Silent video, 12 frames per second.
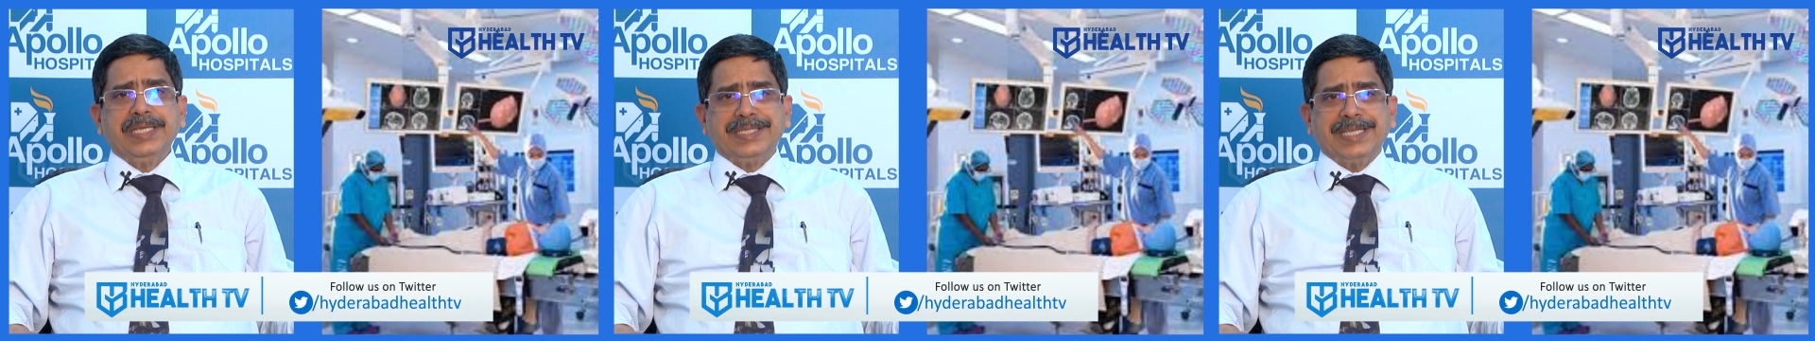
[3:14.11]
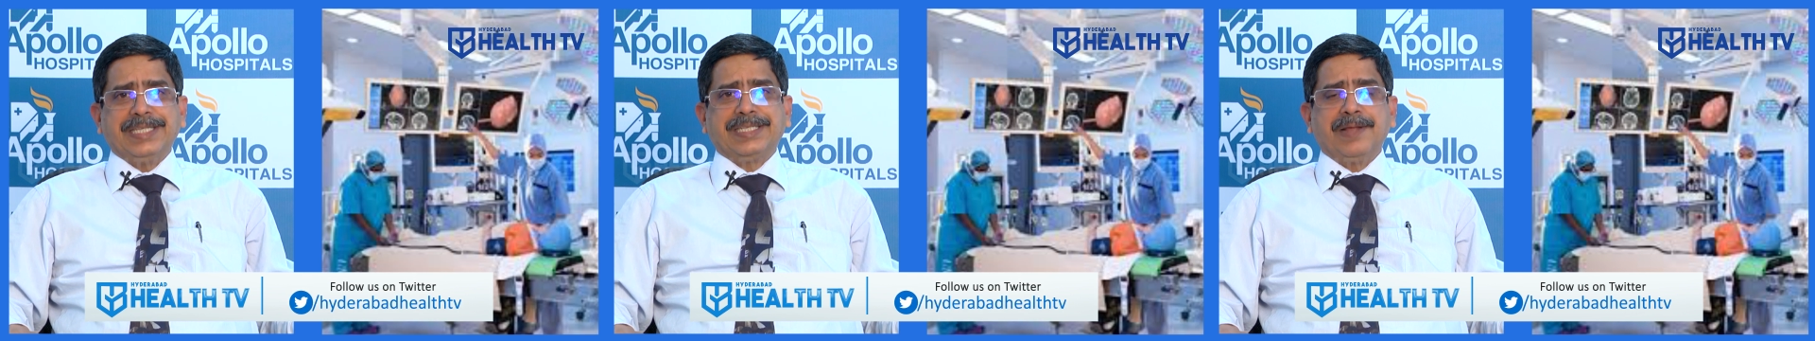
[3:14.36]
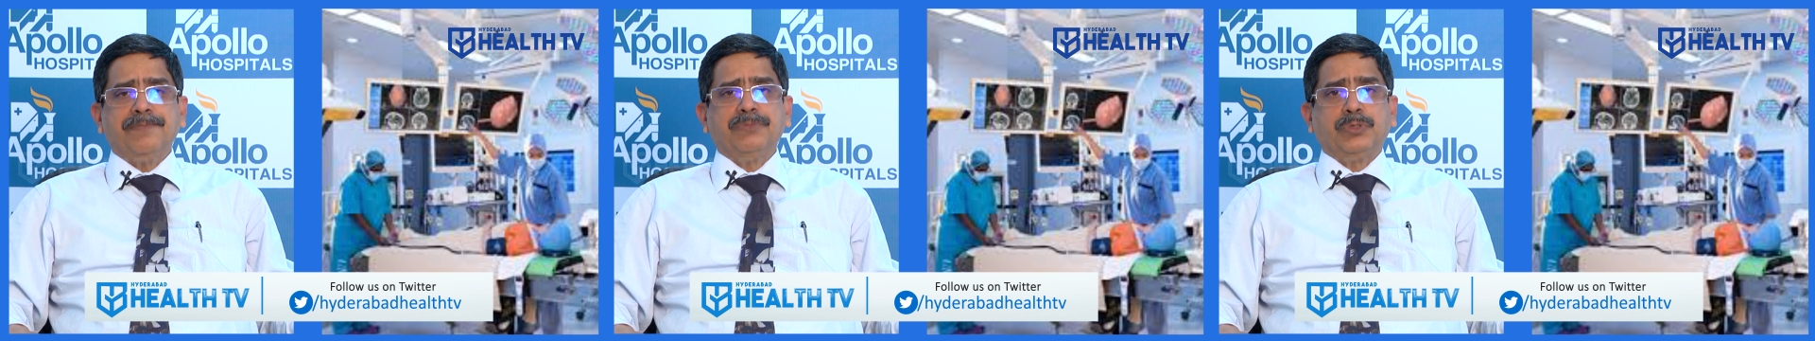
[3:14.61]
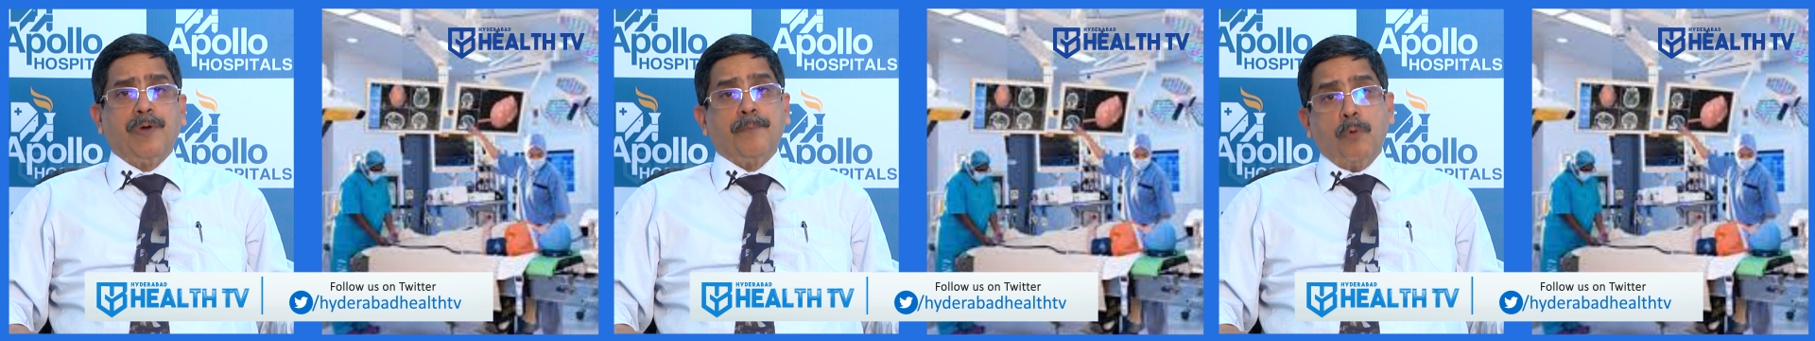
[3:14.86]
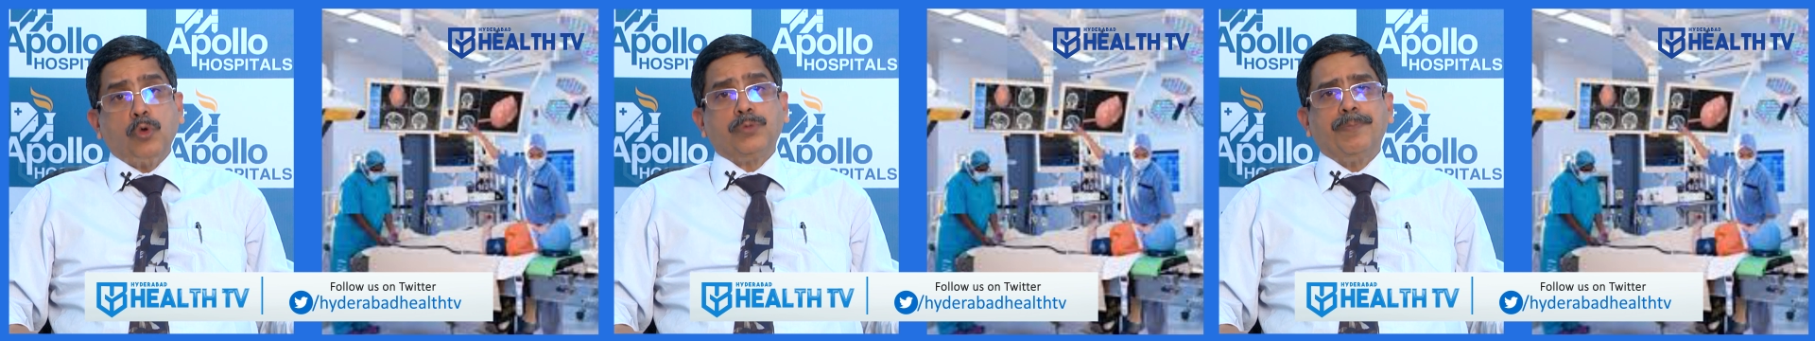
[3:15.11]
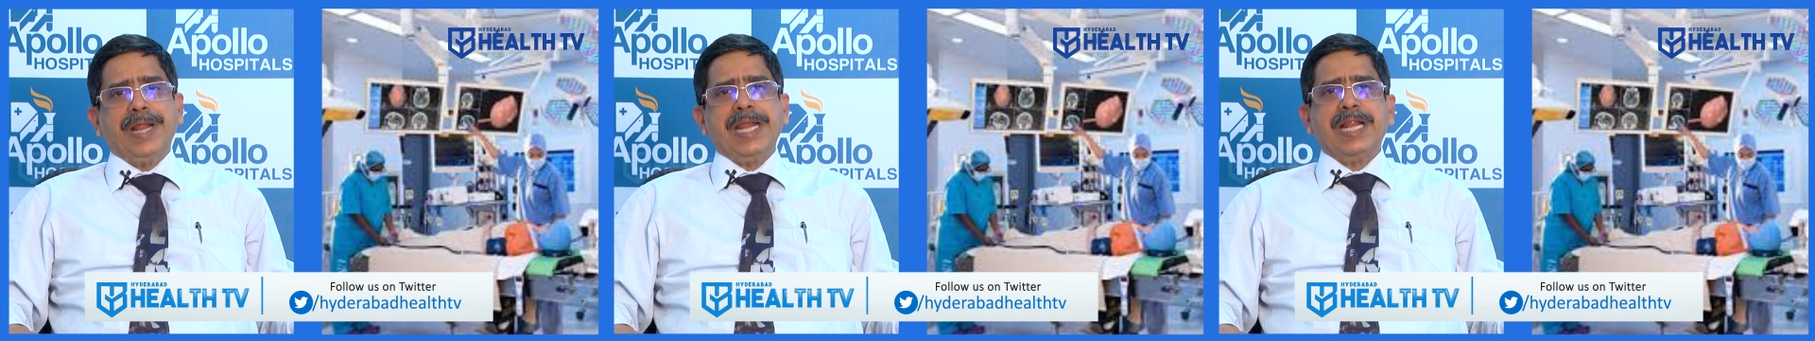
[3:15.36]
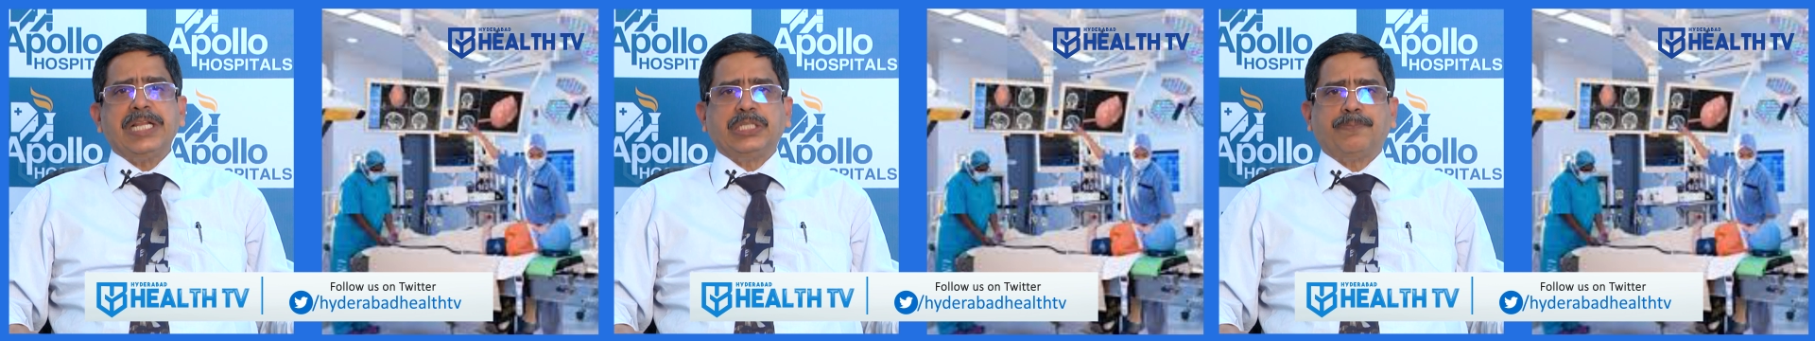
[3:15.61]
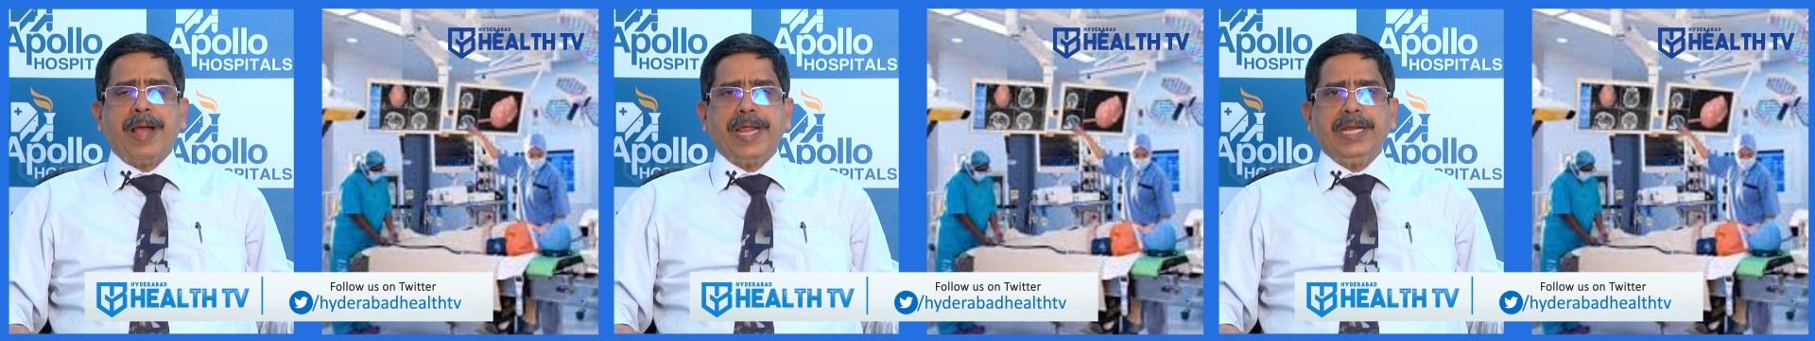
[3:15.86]
systems for both brain and
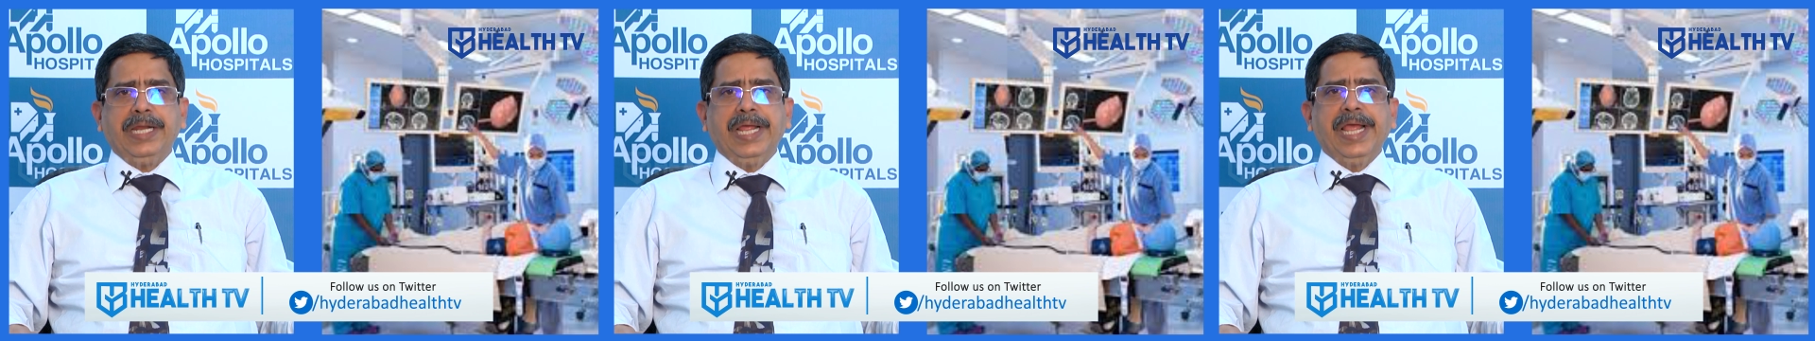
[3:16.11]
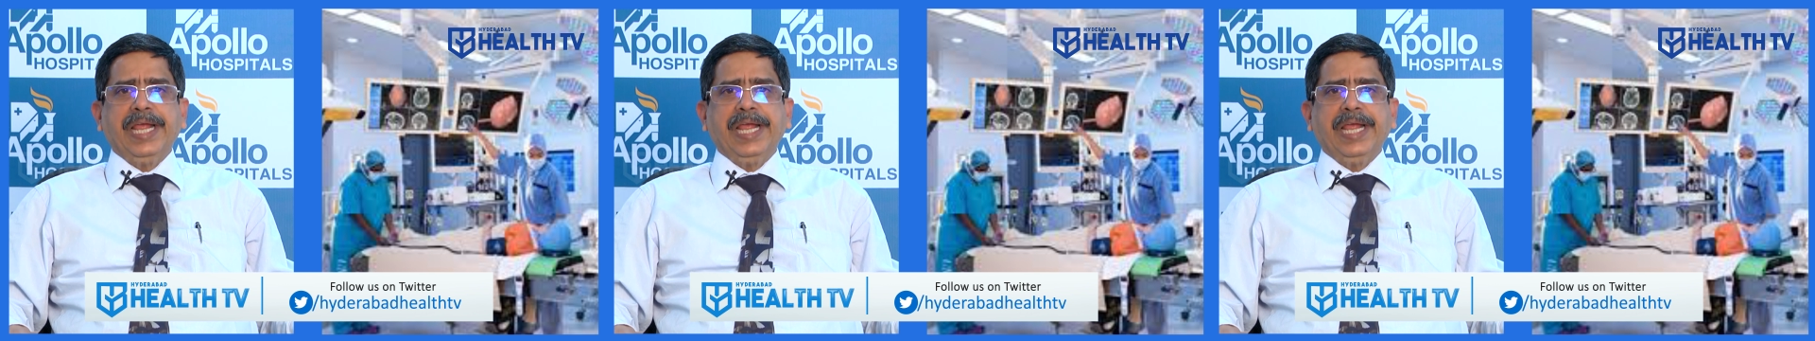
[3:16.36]
spine